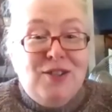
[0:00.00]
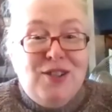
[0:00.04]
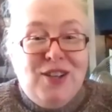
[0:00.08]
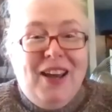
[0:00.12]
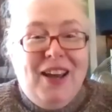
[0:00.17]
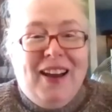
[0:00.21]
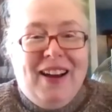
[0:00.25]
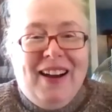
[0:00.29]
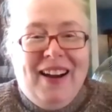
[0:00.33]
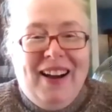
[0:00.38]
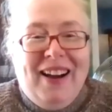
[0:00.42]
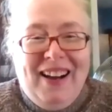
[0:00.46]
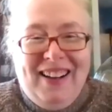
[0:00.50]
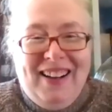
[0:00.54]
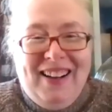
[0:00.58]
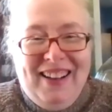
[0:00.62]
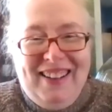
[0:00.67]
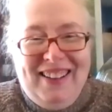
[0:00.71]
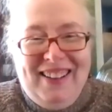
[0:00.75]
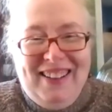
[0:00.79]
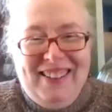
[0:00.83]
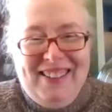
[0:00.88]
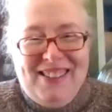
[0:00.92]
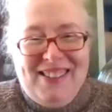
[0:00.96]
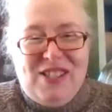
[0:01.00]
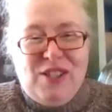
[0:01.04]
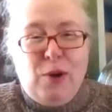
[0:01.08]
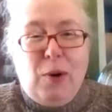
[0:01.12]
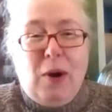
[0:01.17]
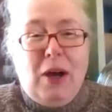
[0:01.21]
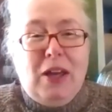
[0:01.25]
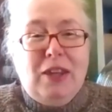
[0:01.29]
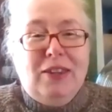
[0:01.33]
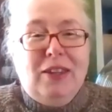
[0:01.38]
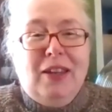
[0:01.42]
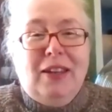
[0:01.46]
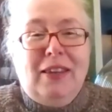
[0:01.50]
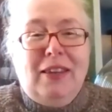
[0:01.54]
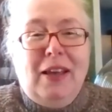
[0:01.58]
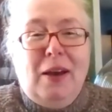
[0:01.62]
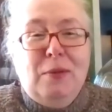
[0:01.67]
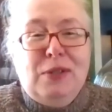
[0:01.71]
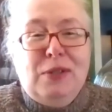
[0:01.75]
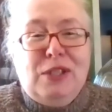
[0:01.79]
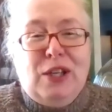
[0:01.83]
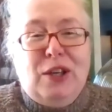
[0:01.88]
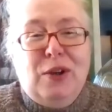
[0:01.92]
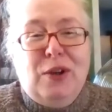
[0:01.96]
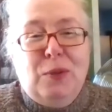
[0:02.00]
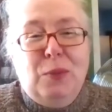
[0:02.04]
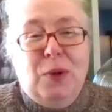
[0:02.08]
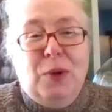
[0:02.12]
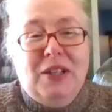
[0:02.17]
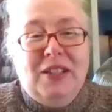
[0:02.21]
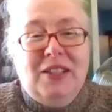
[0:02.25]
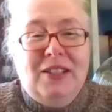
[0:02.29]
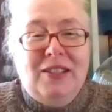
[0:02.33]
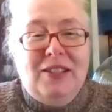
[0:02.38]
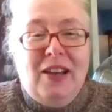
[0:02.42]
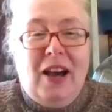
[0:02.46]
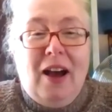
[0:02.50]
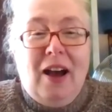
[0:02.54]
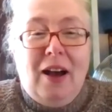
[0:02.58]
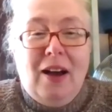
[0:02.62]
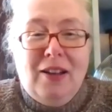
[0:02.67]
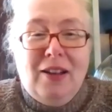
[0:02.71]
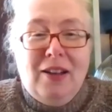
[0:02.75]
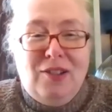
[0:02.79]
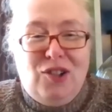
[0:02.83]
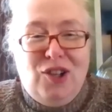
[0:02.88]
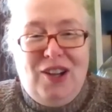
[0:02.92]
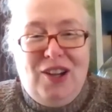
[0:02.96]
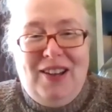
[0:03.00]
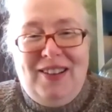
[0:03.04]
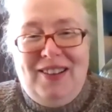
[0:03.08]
yeah. So I thought that was a good one to dodge.